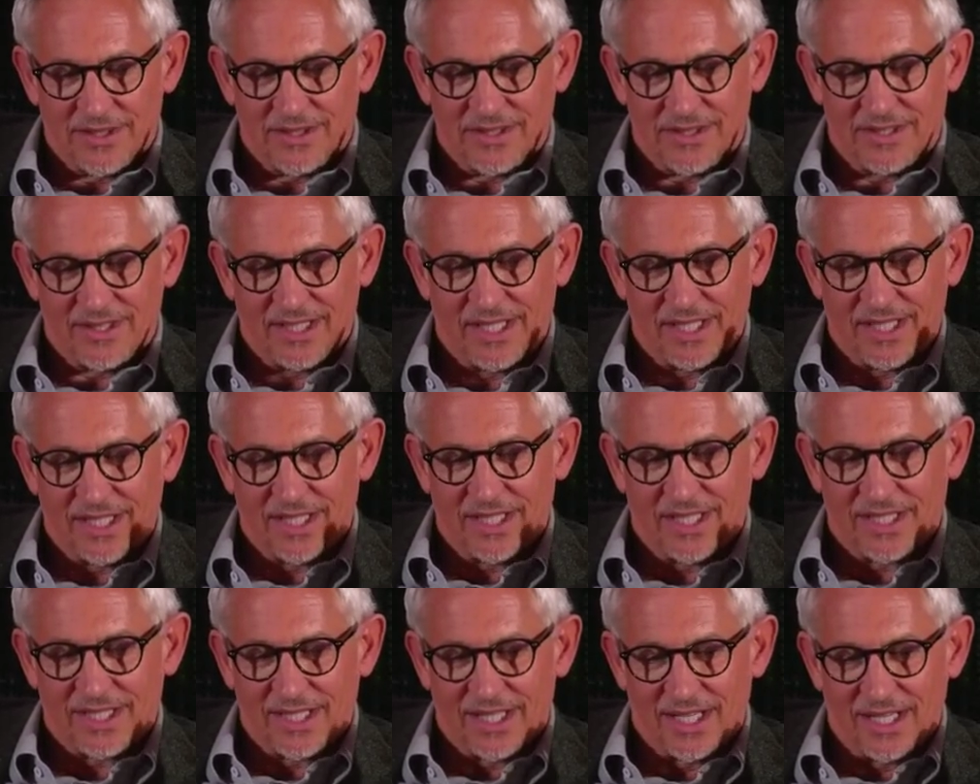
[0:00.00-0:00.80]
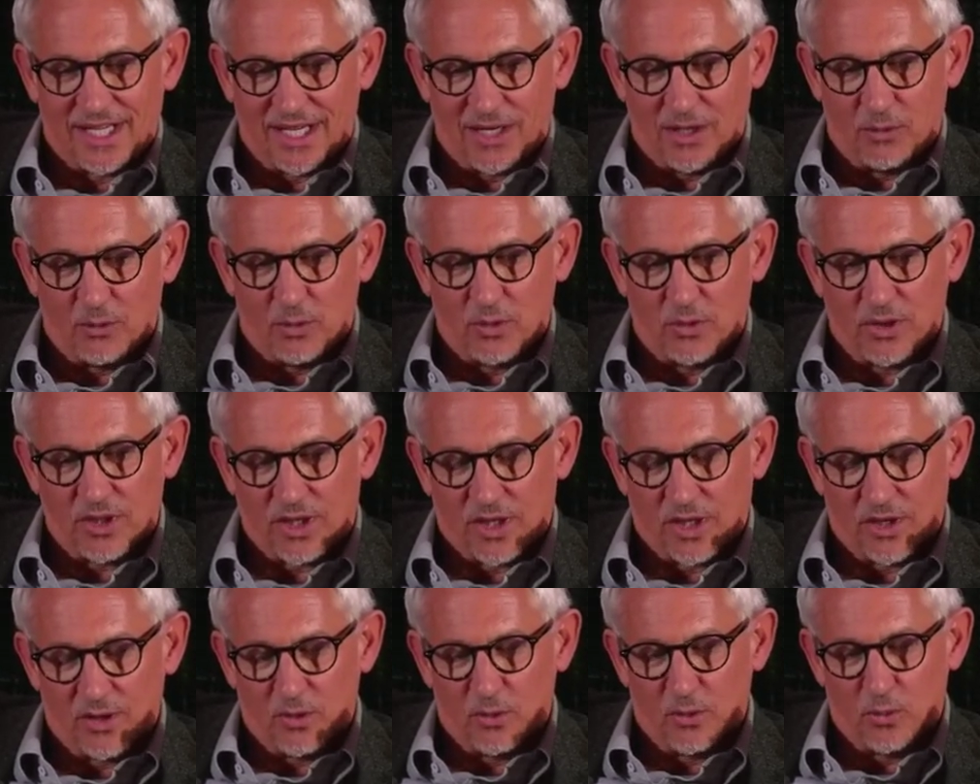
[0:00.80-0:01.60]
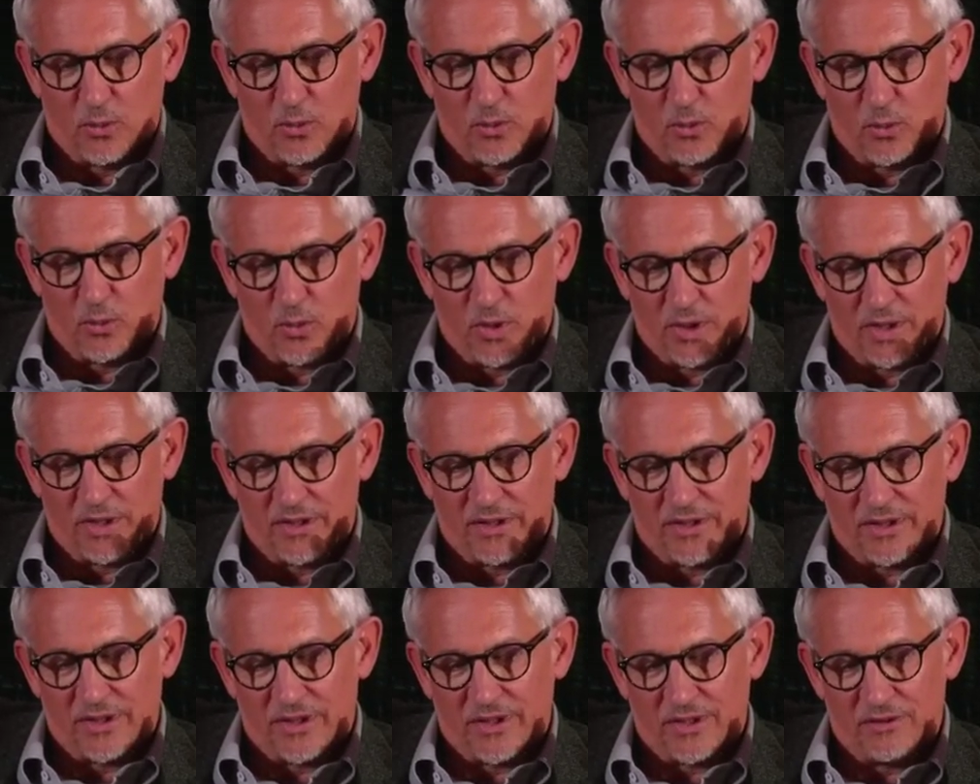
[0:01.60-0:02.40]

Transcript: think I will go with